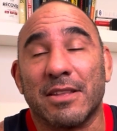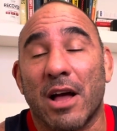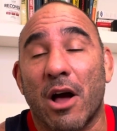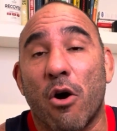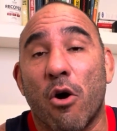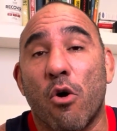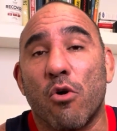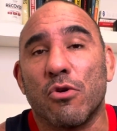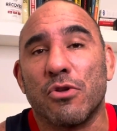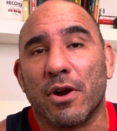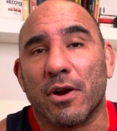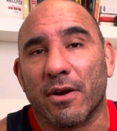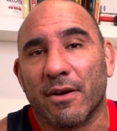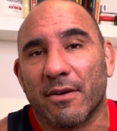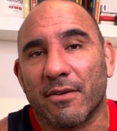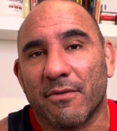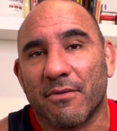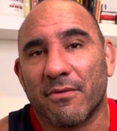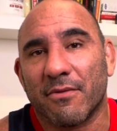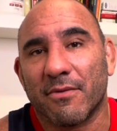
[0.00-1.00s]

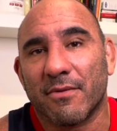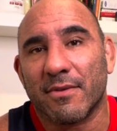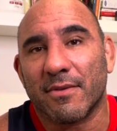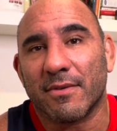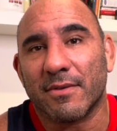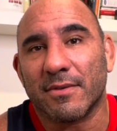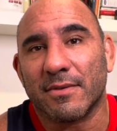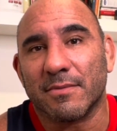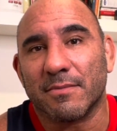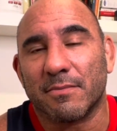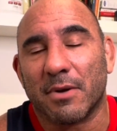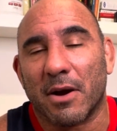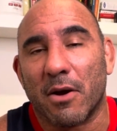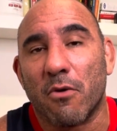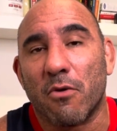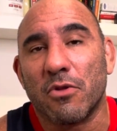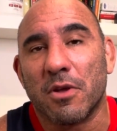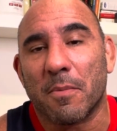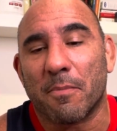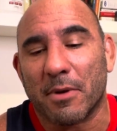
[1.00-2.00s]
older
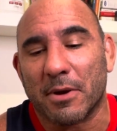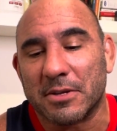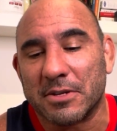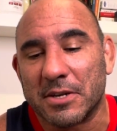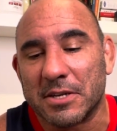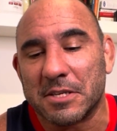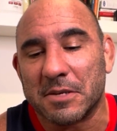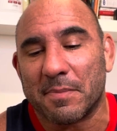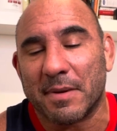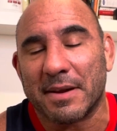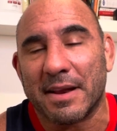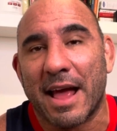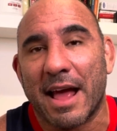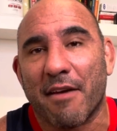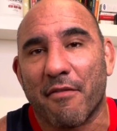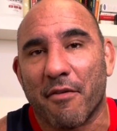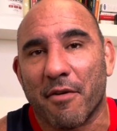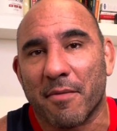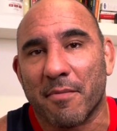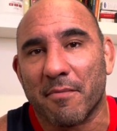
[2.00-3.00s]
participant
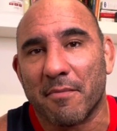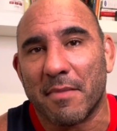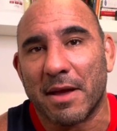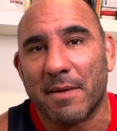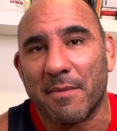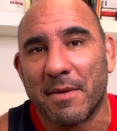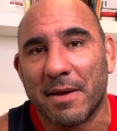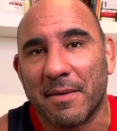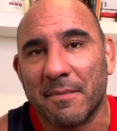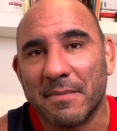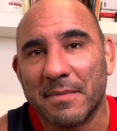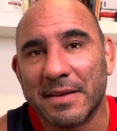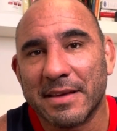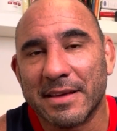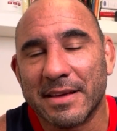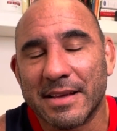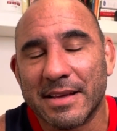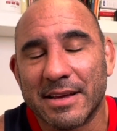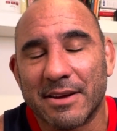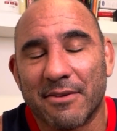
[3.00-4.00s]
ever. Maybe,
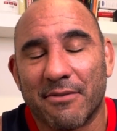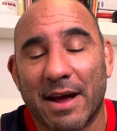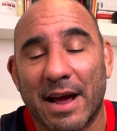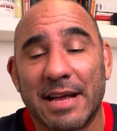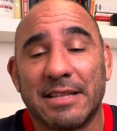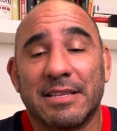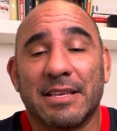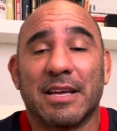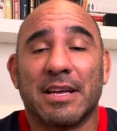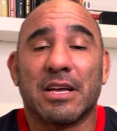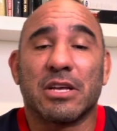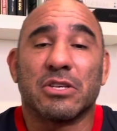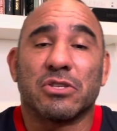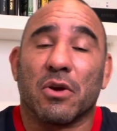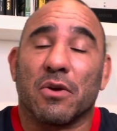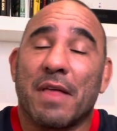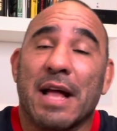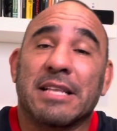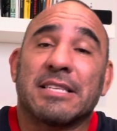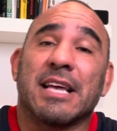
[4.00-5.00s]
right?
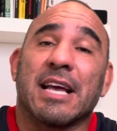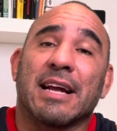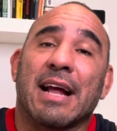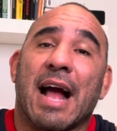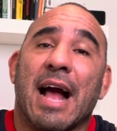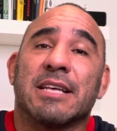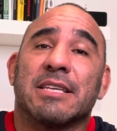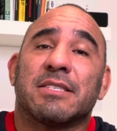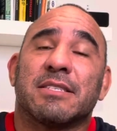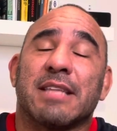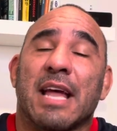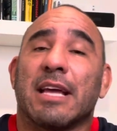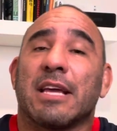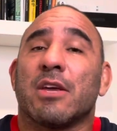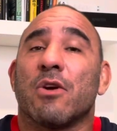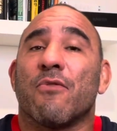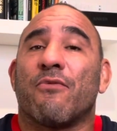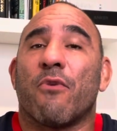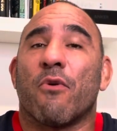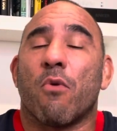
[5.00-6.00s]
So that's it, guys. Thank
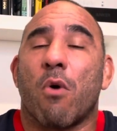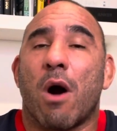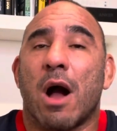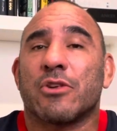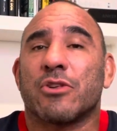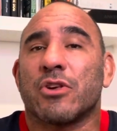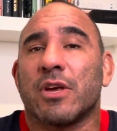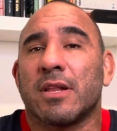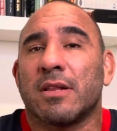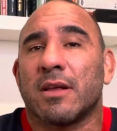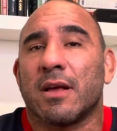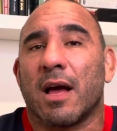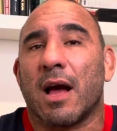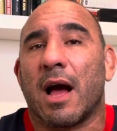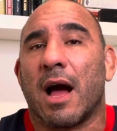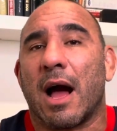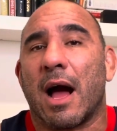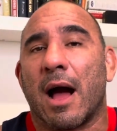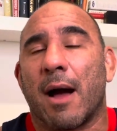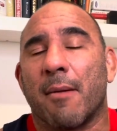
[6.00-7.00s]
you for watching.
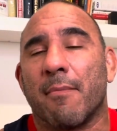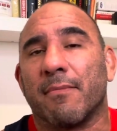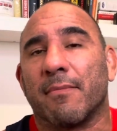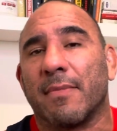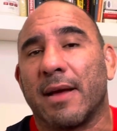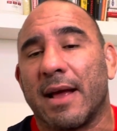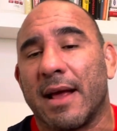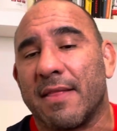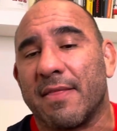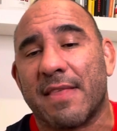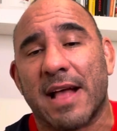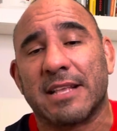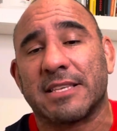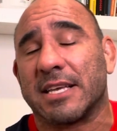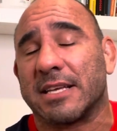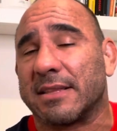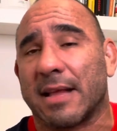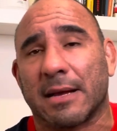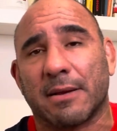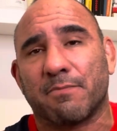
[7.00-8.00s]
And that's
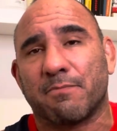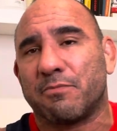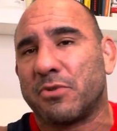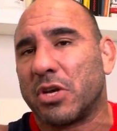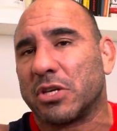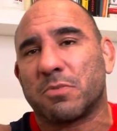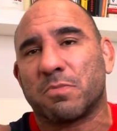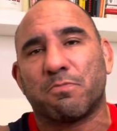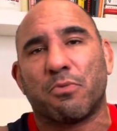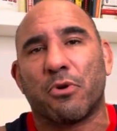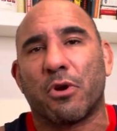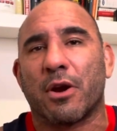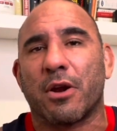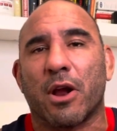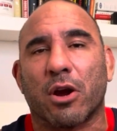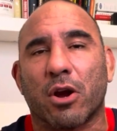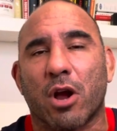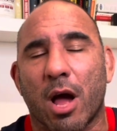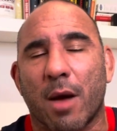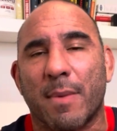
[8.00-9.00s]
it. Like, just put on
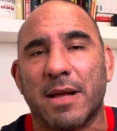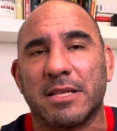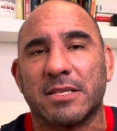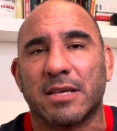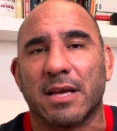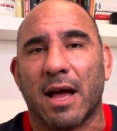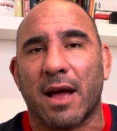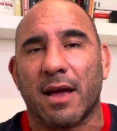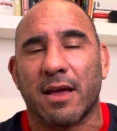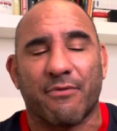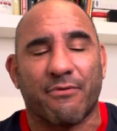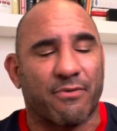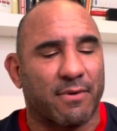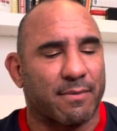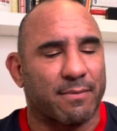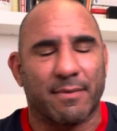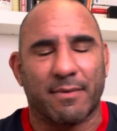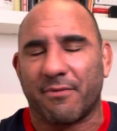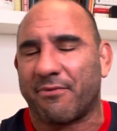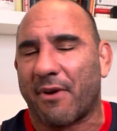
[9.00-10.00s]
your comments
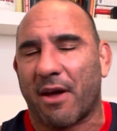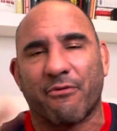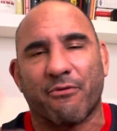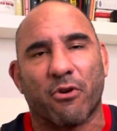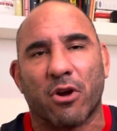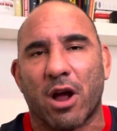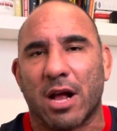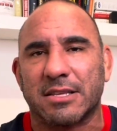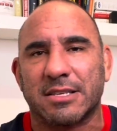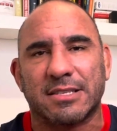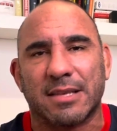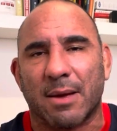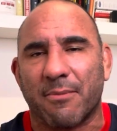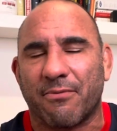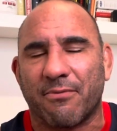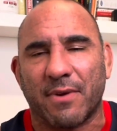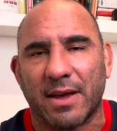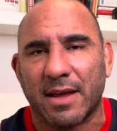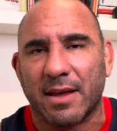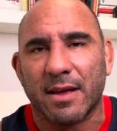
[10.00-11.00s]
if I forgot
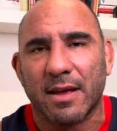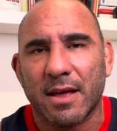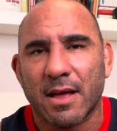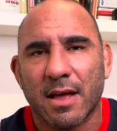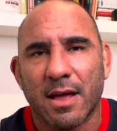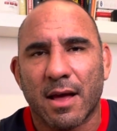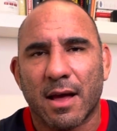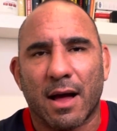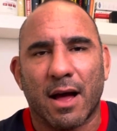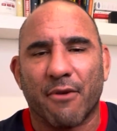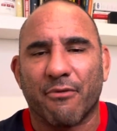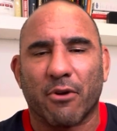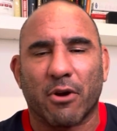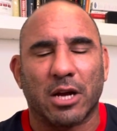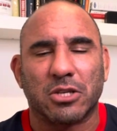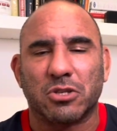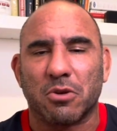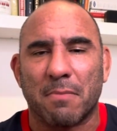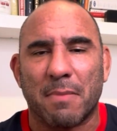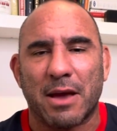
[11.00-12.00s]
something, I
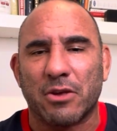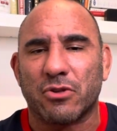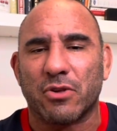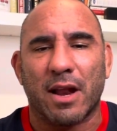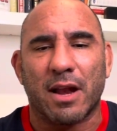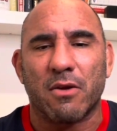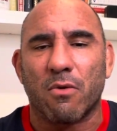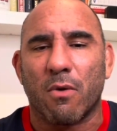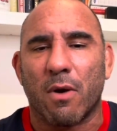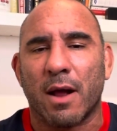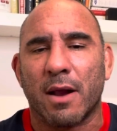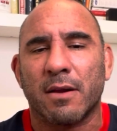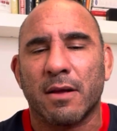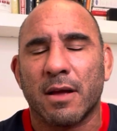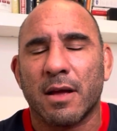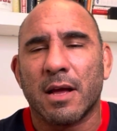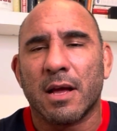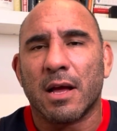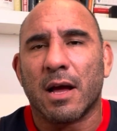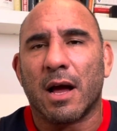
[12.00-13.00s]
forgot to mention anyone.
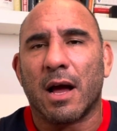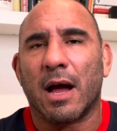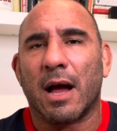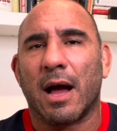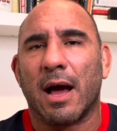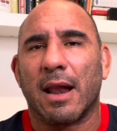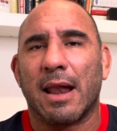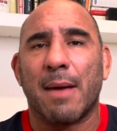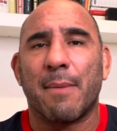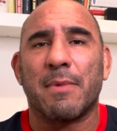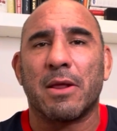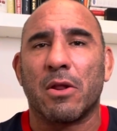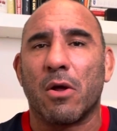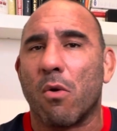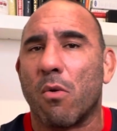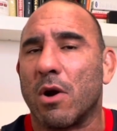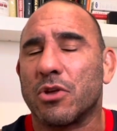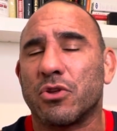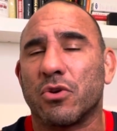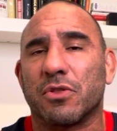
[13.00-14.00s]
Let me know
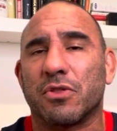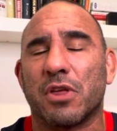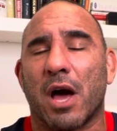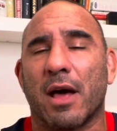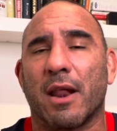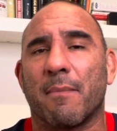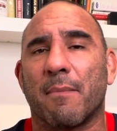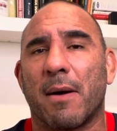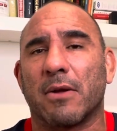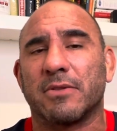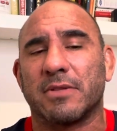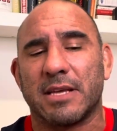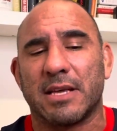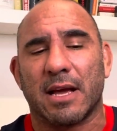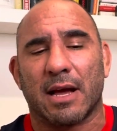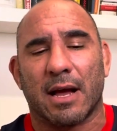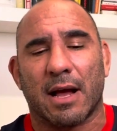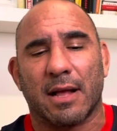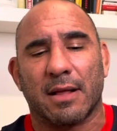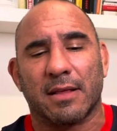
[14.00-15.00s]
what you thought about
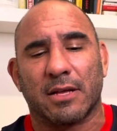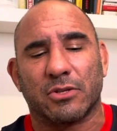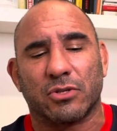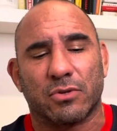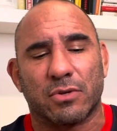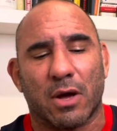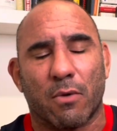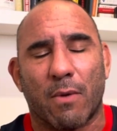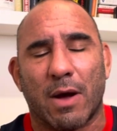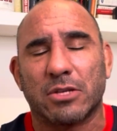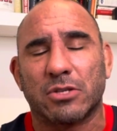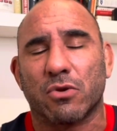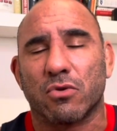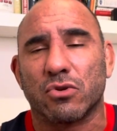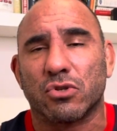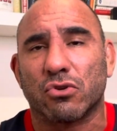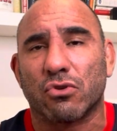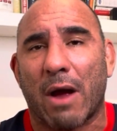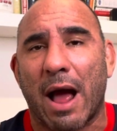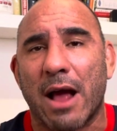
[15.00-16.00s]
the West
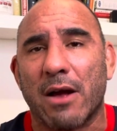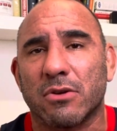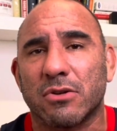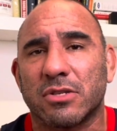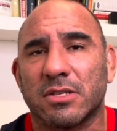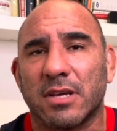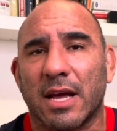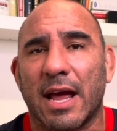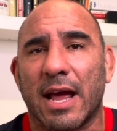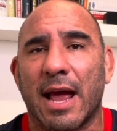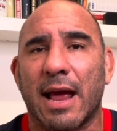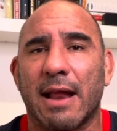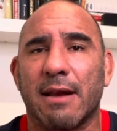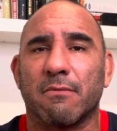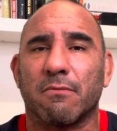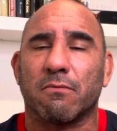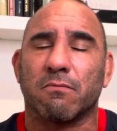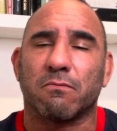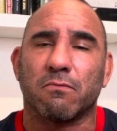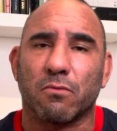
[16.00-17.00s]
Coast Trials,
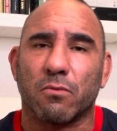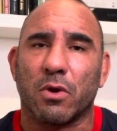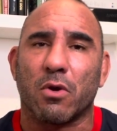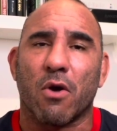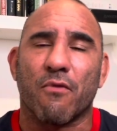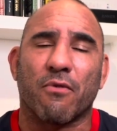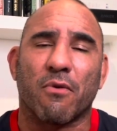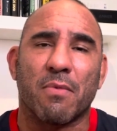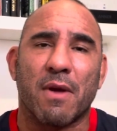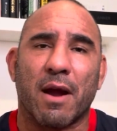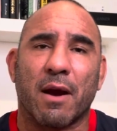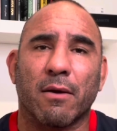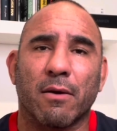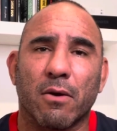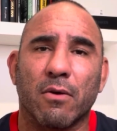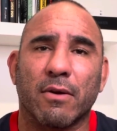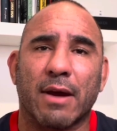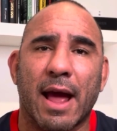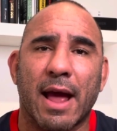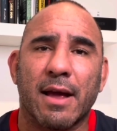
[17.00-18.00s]
and we go from there.
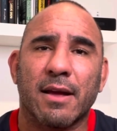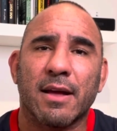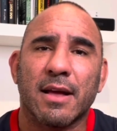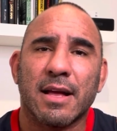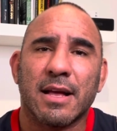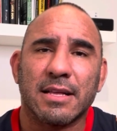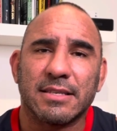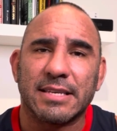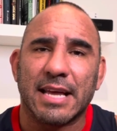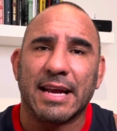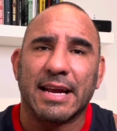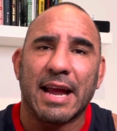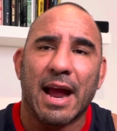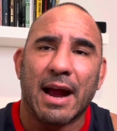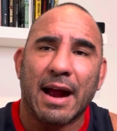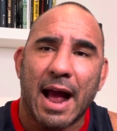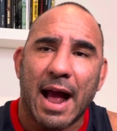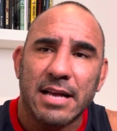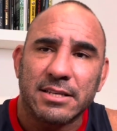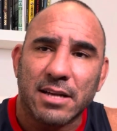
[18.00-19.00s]
Okay, take
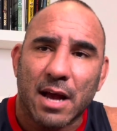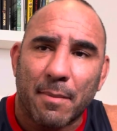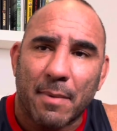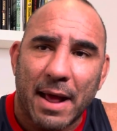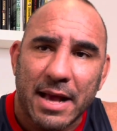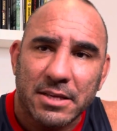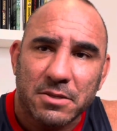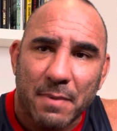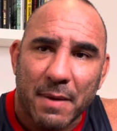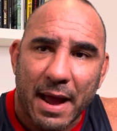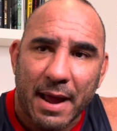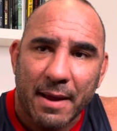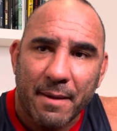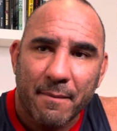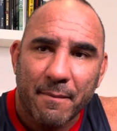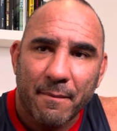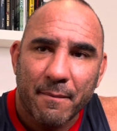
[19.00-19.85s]
care, guys. God bless. Bye.